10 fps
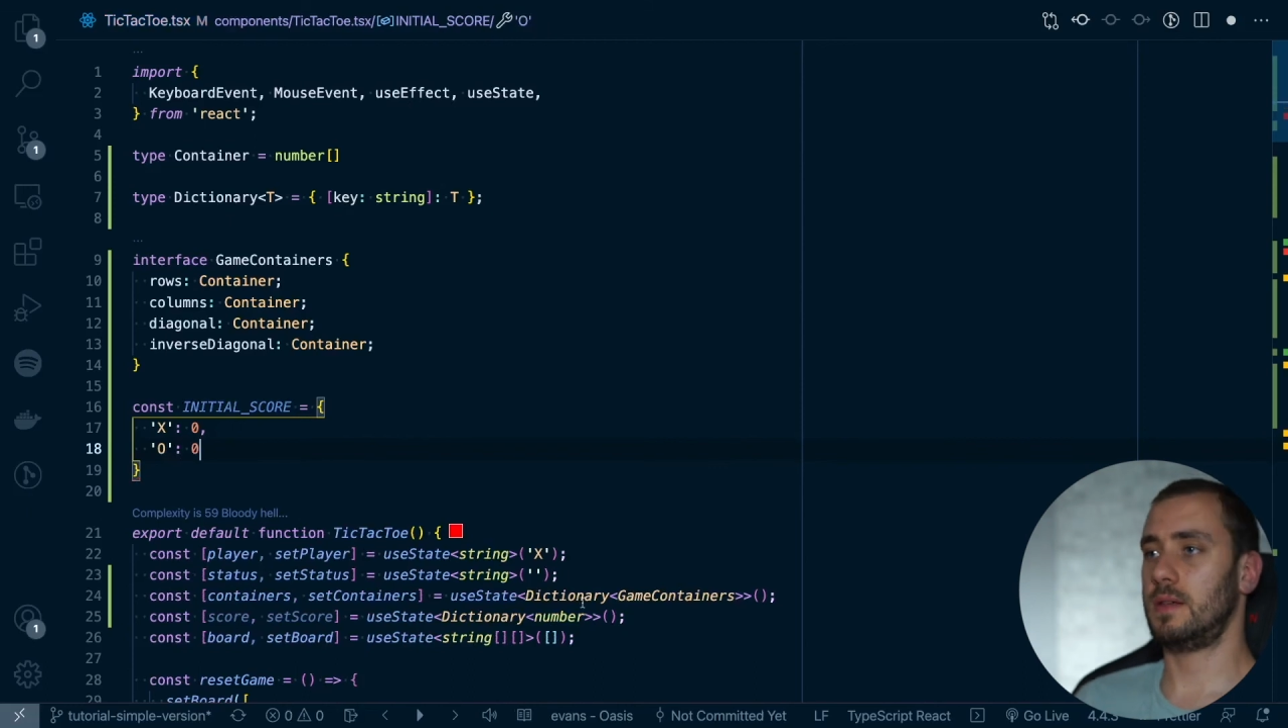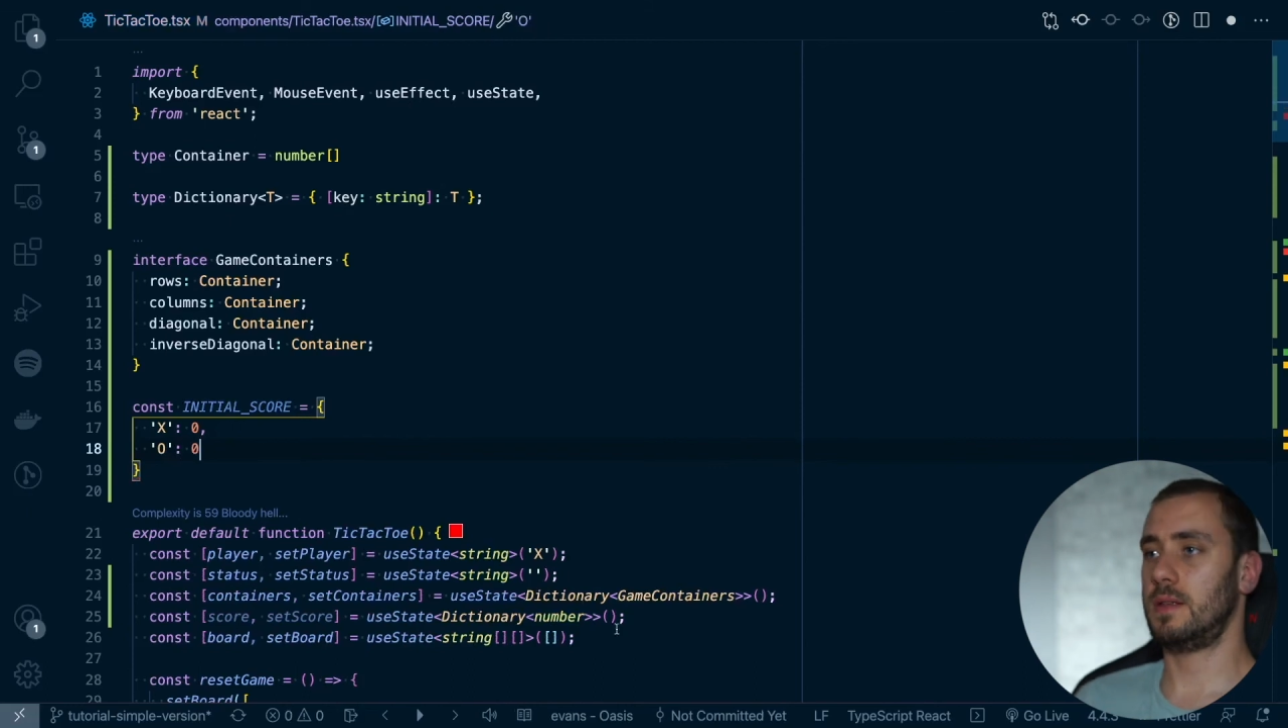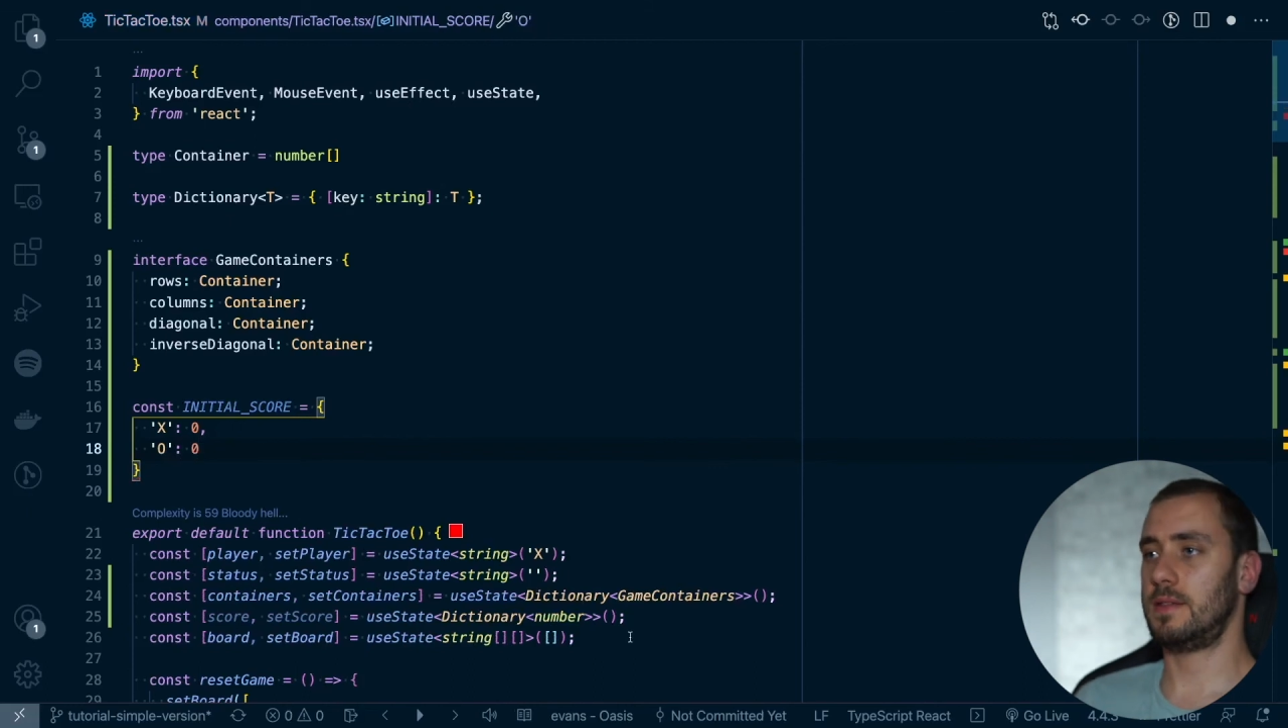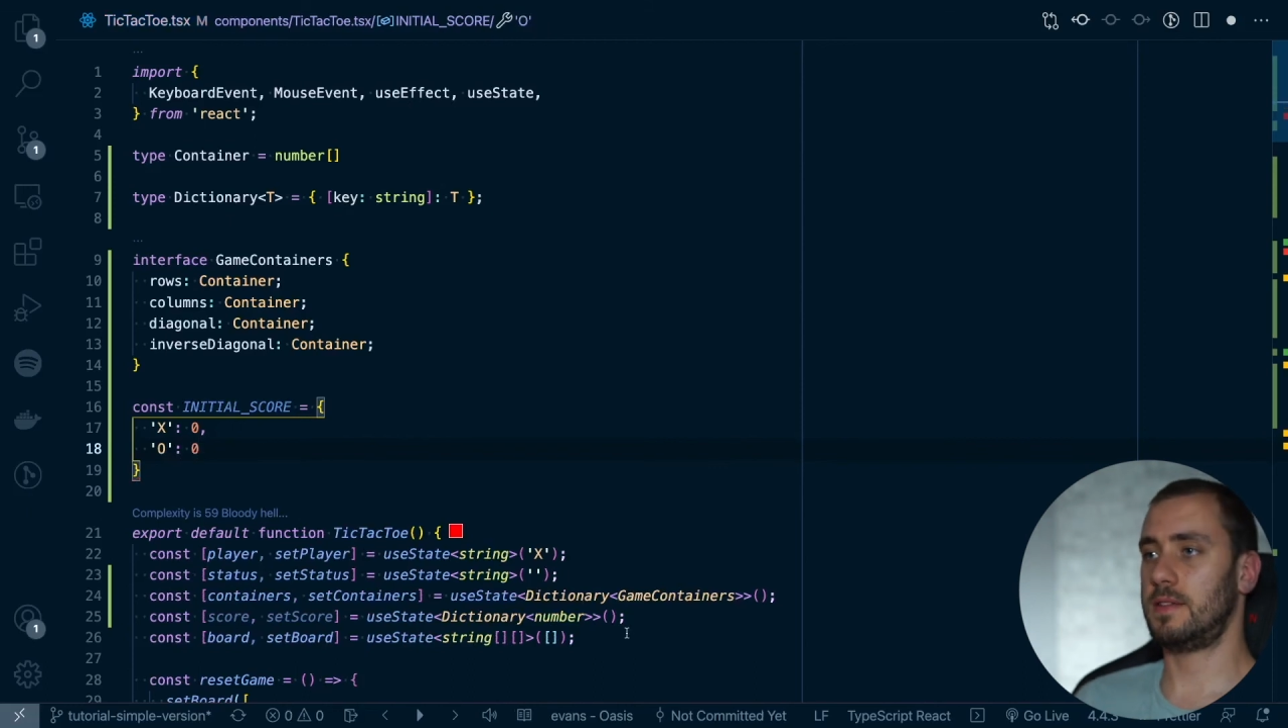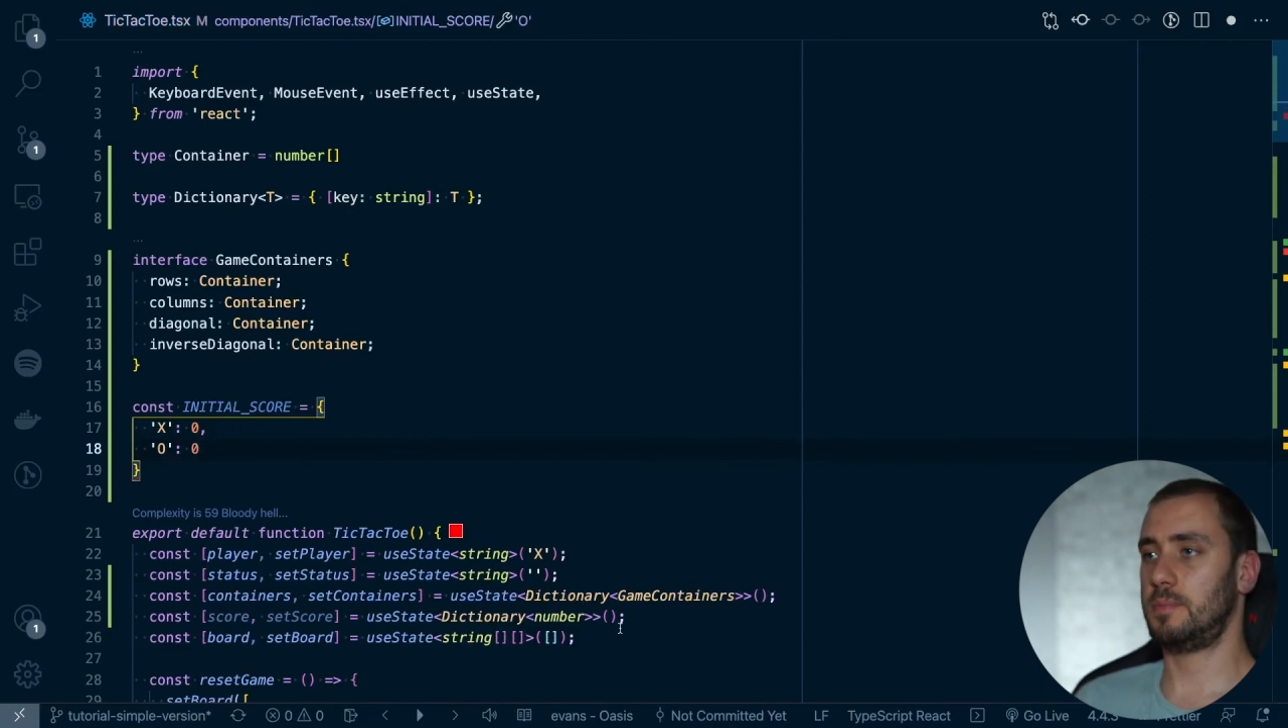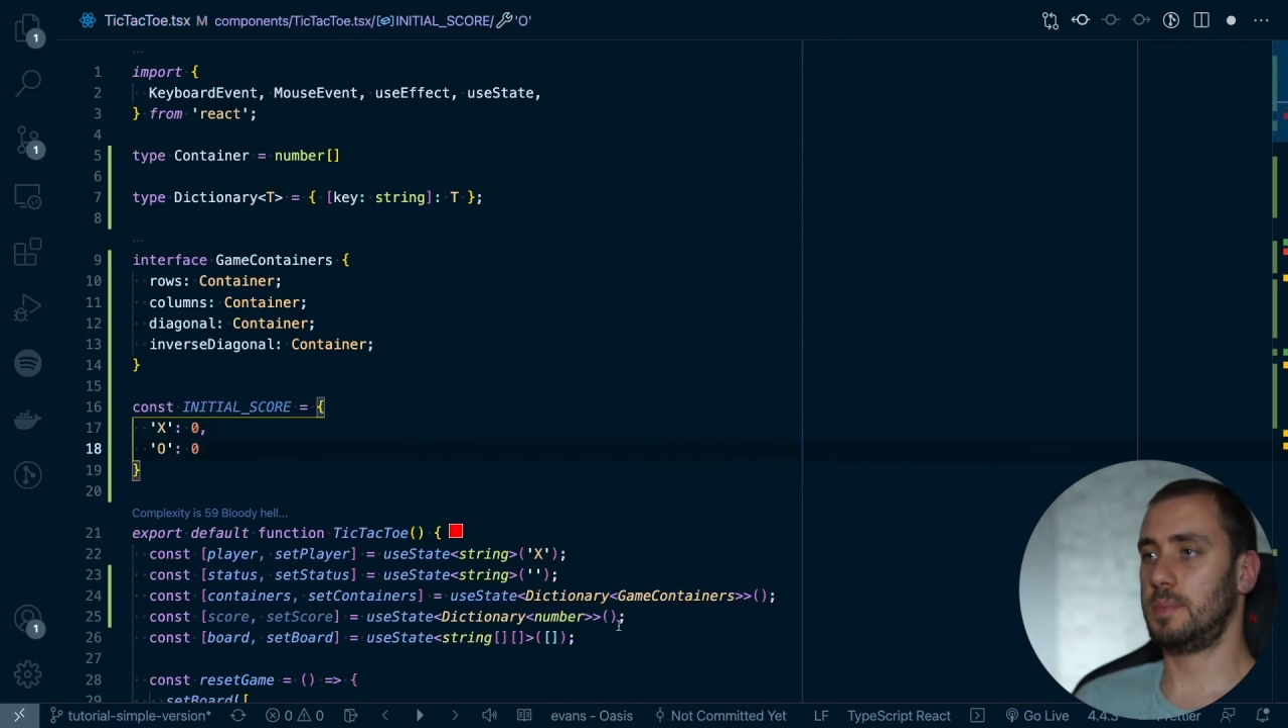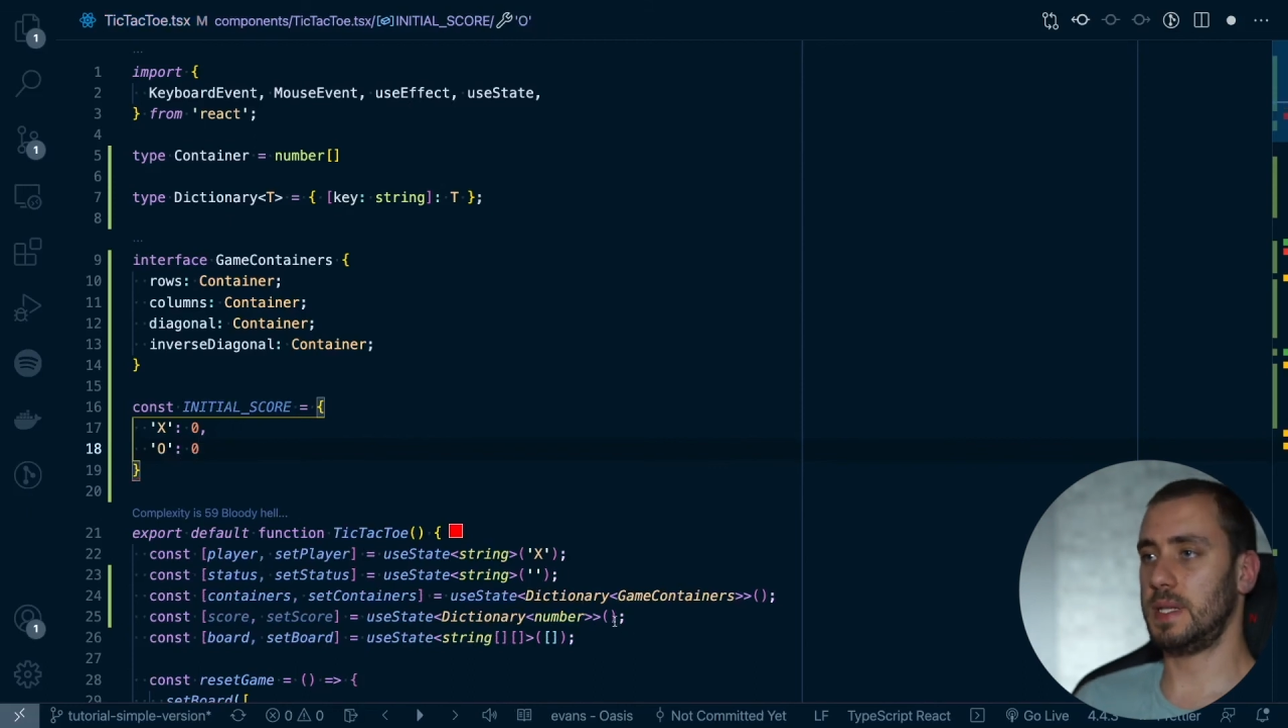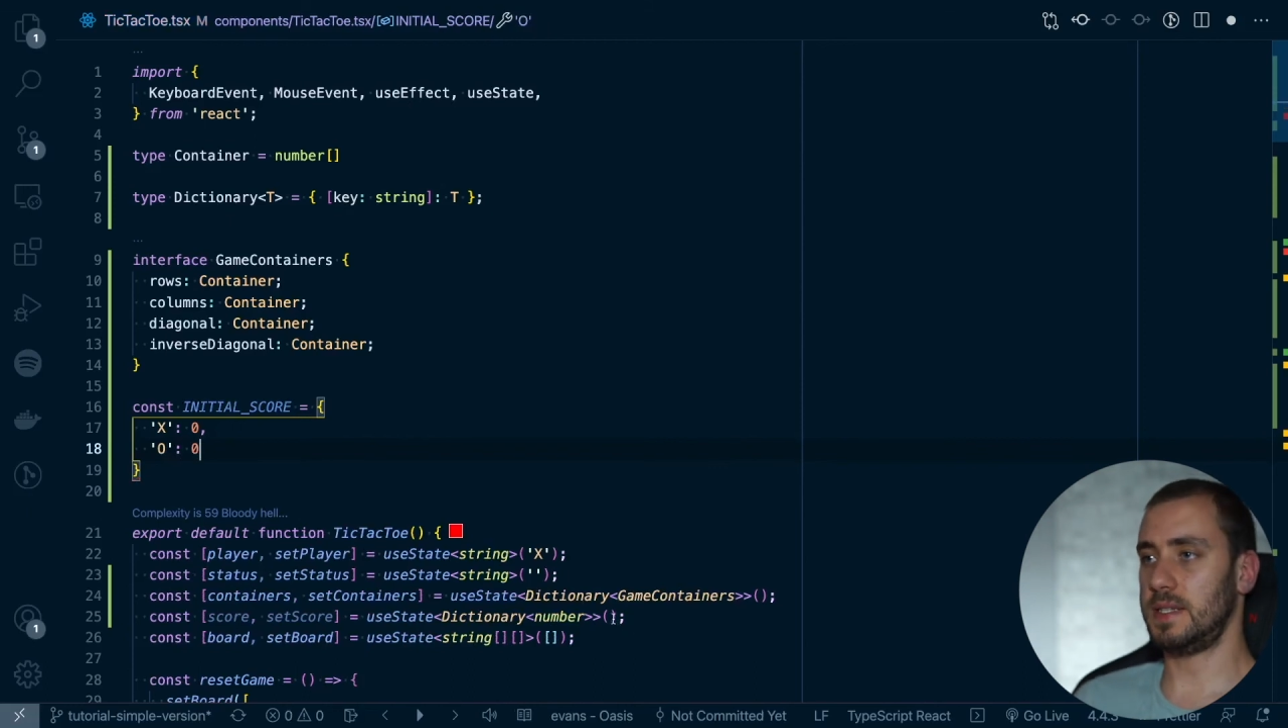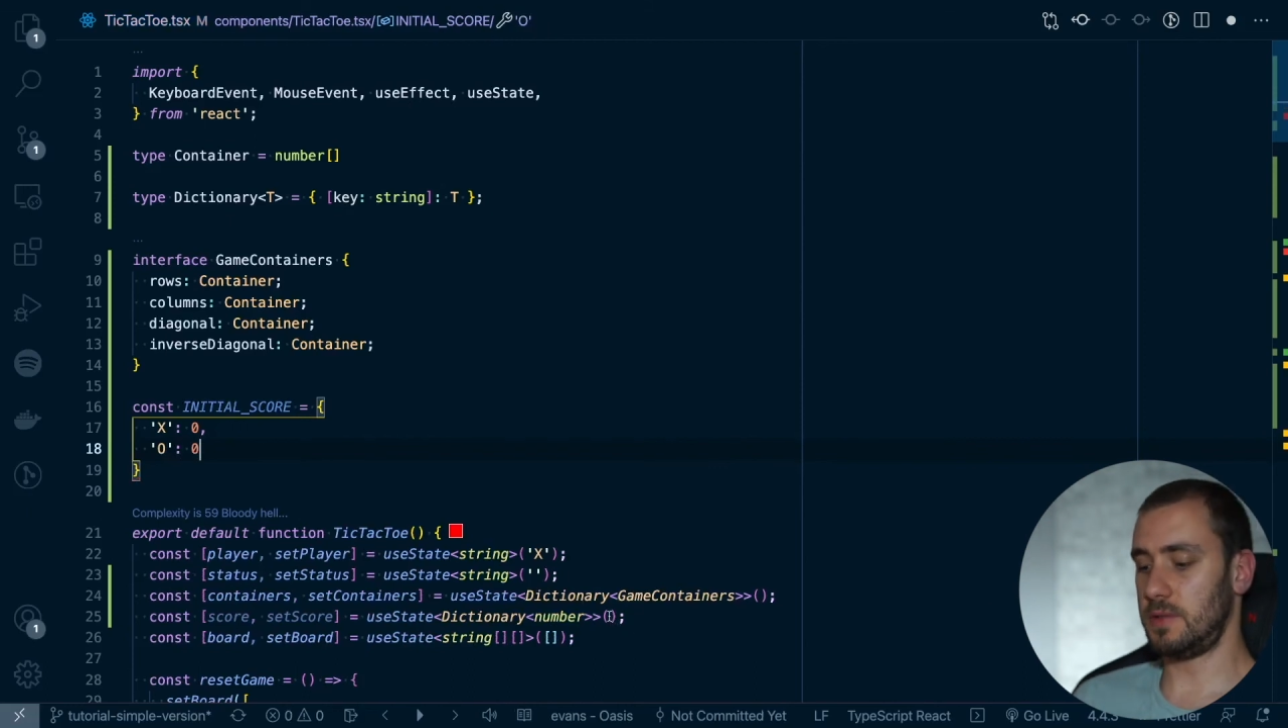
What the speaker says: Let's place